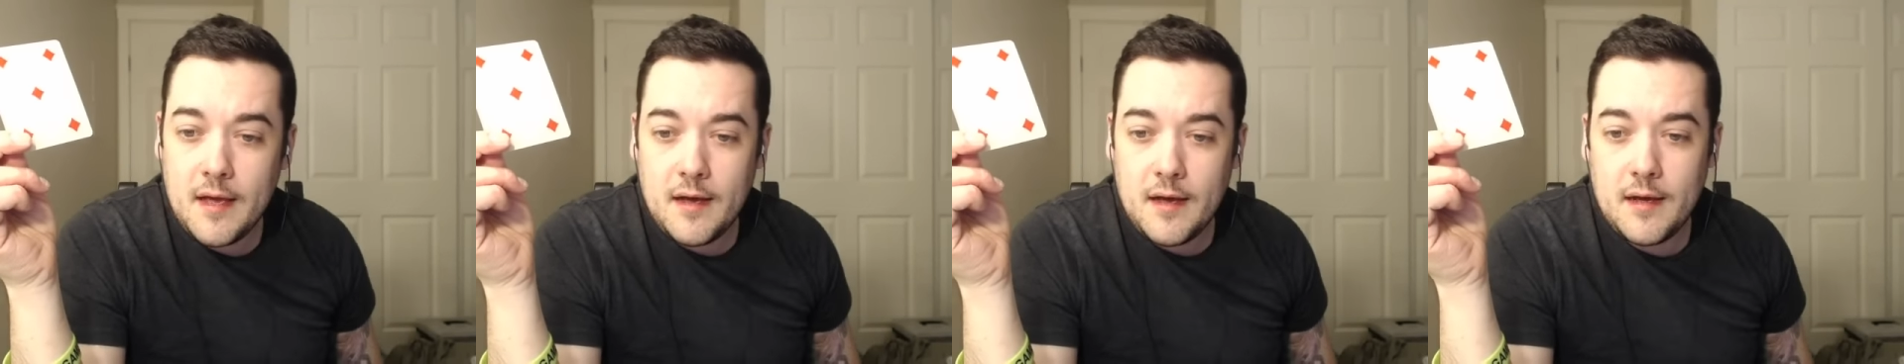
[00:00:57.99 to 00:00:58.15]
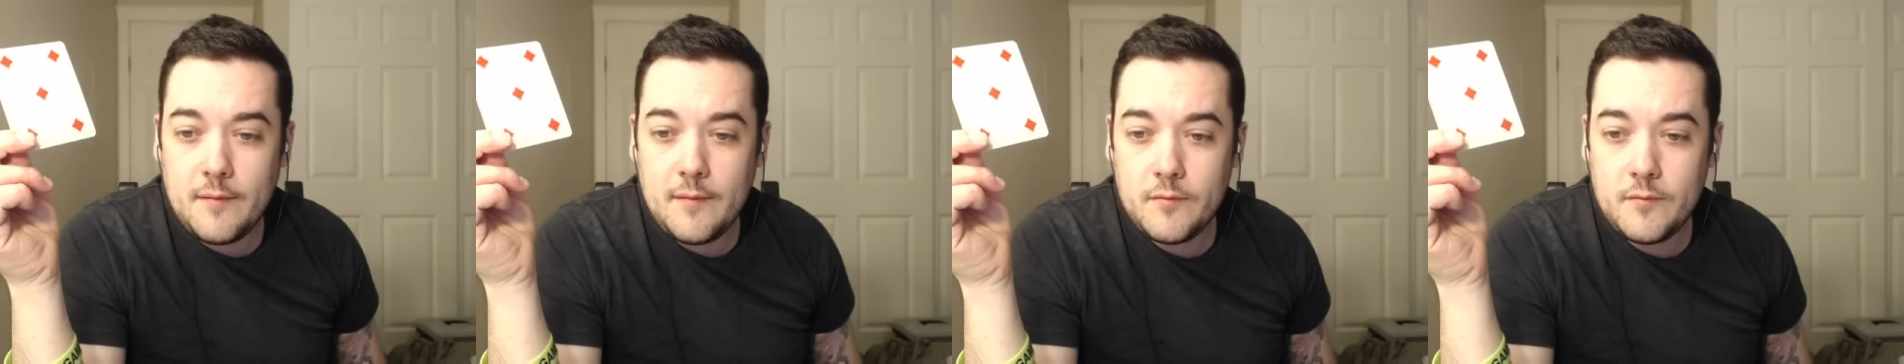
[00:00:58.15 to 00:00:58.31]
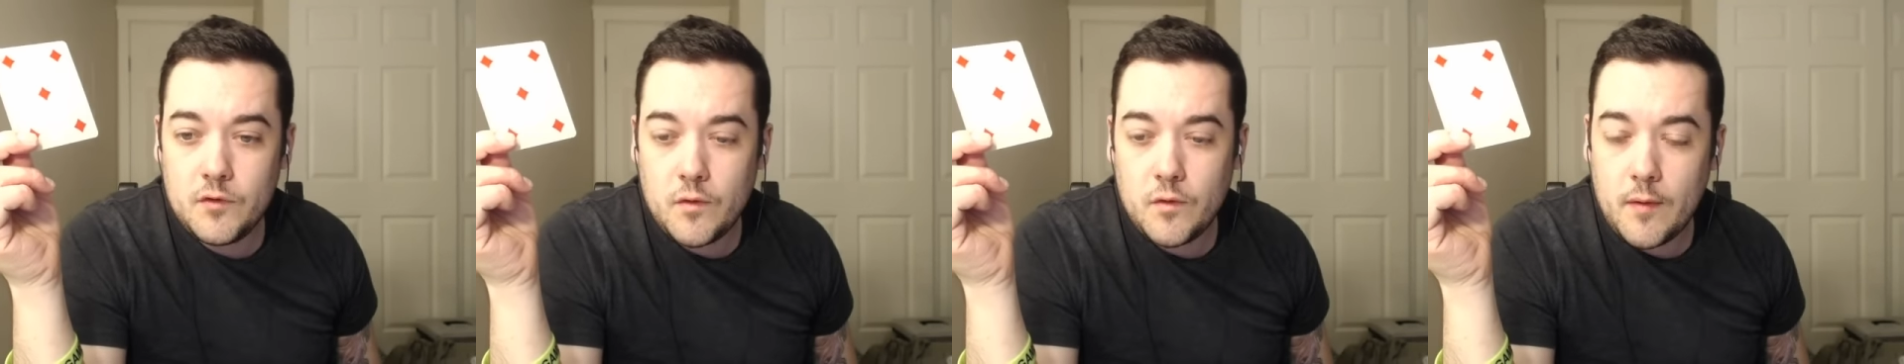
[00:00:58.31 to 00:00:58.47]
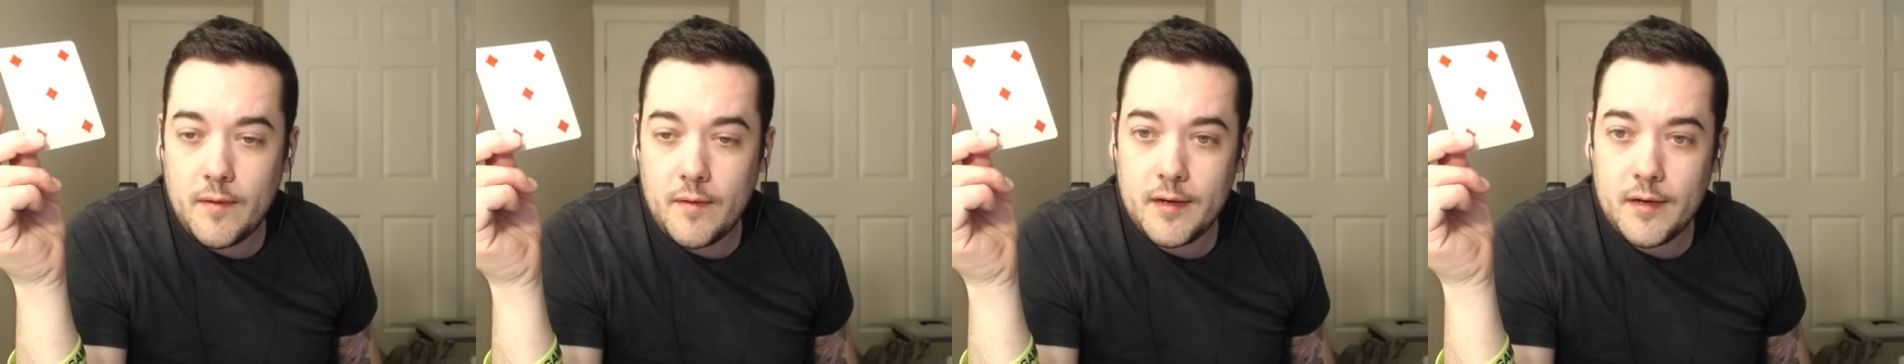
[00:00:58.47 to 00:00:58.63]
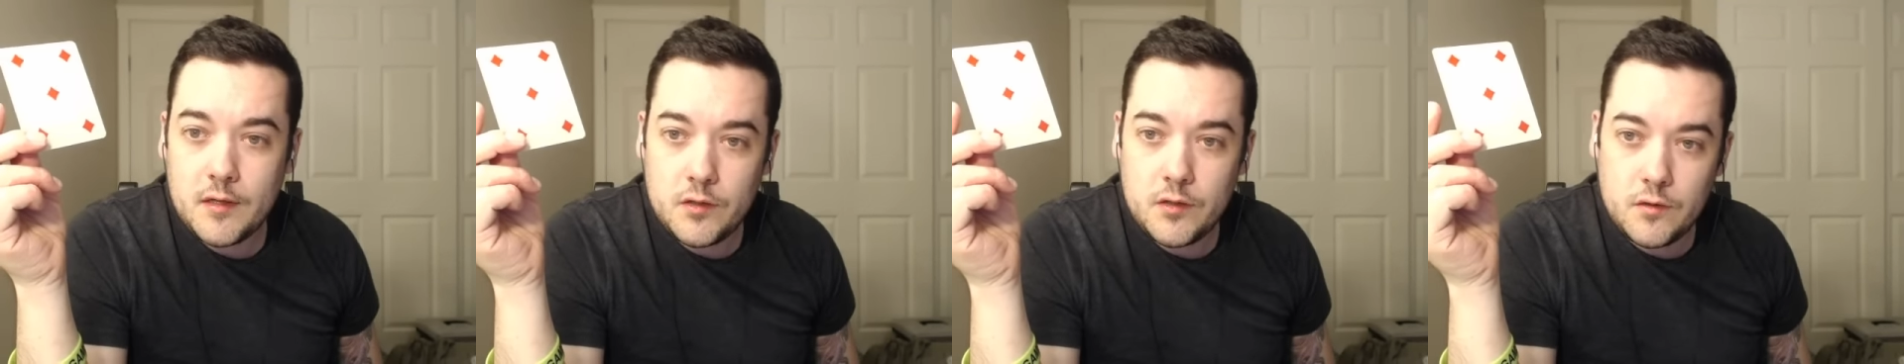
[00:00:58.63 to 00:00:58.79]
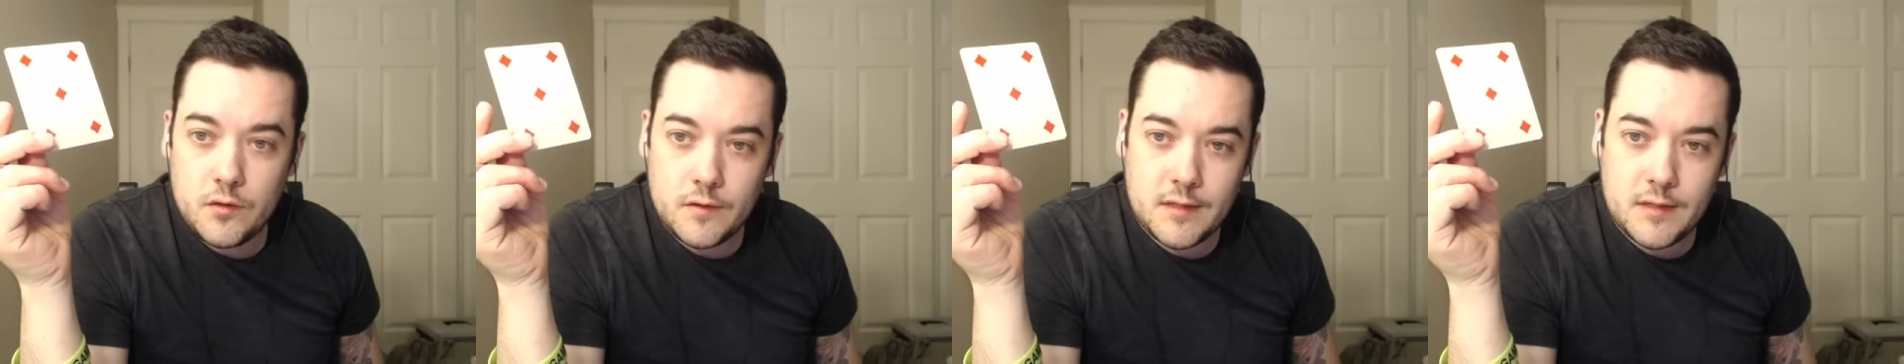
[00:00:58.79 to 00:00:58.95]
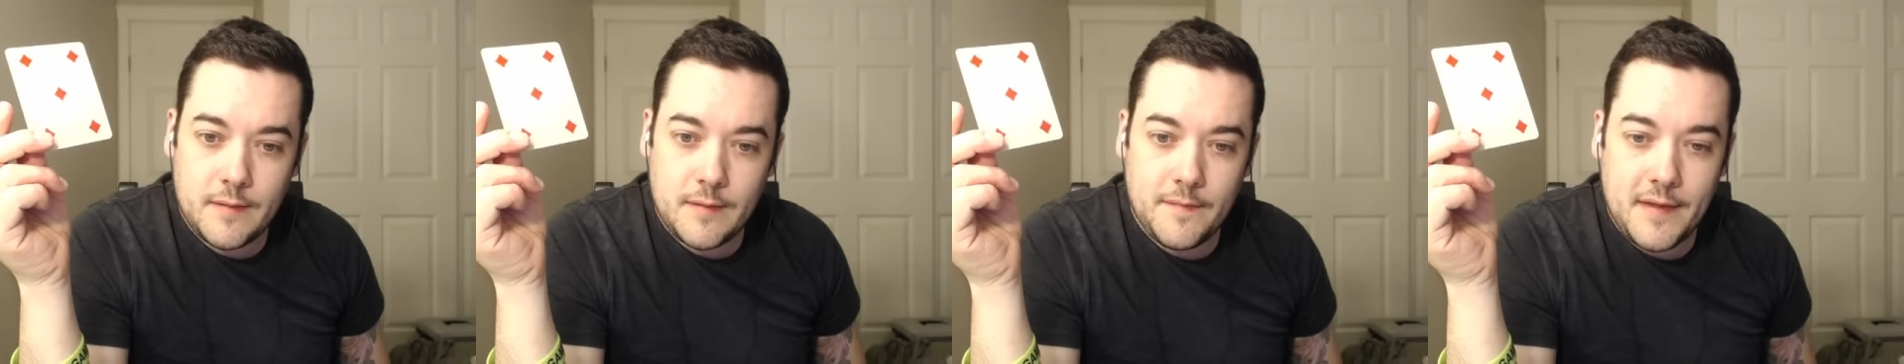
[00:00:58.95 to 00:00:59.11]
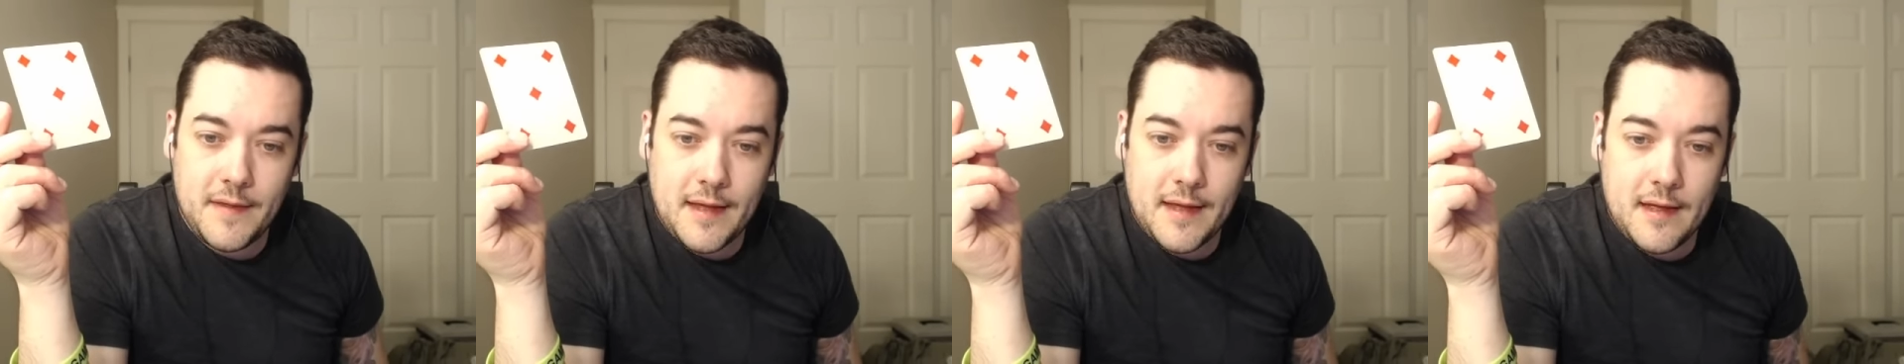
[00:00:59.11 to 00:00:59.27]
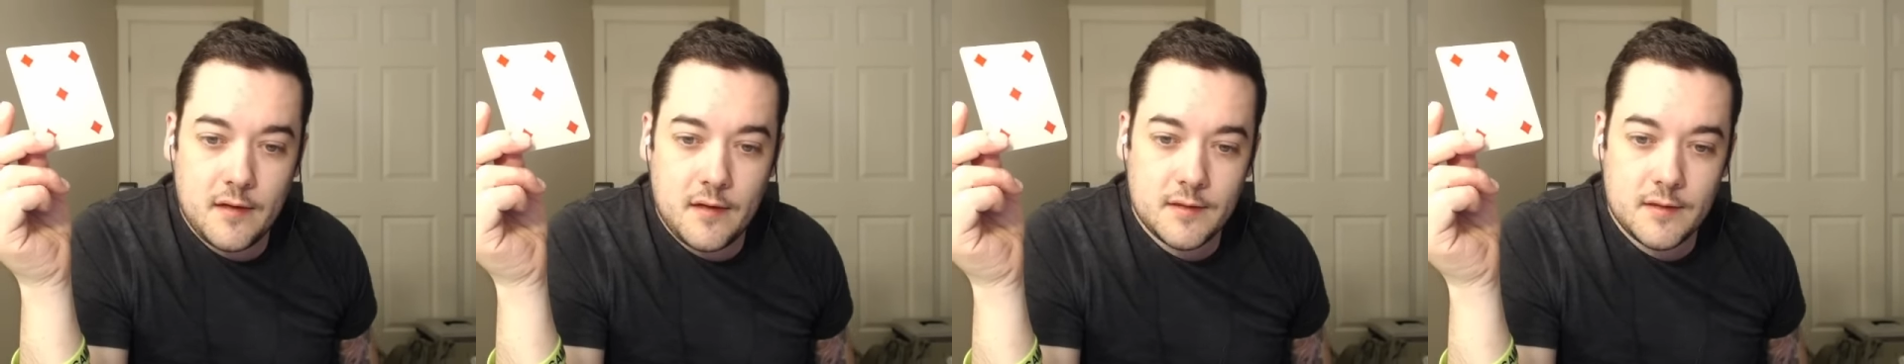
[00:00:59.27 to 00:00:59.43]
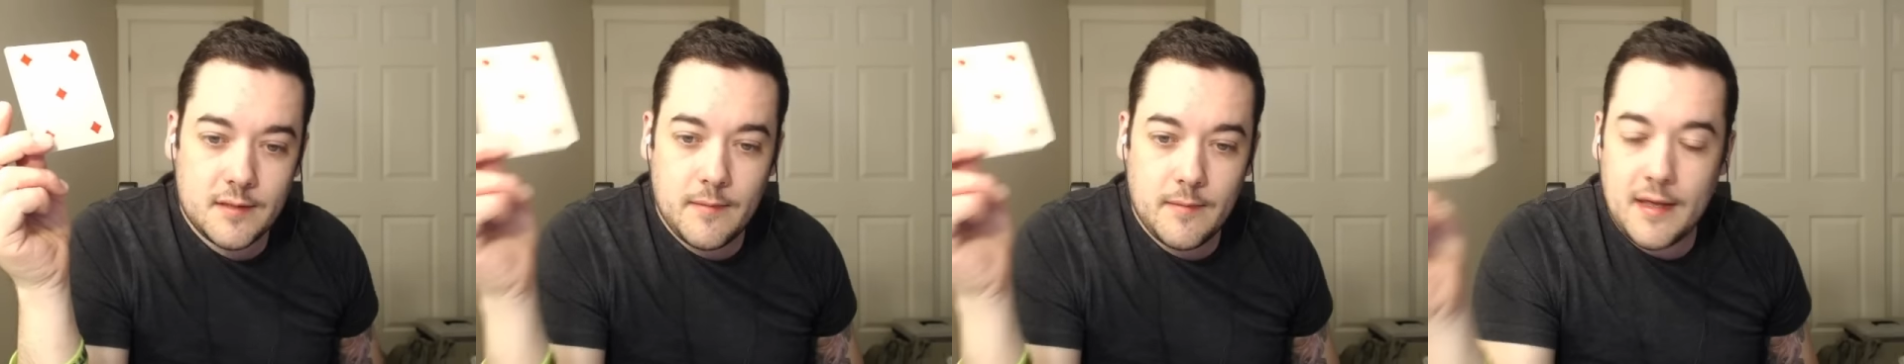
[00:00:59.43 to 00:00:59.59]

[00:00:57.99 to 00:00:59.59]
um, do I want to do something else?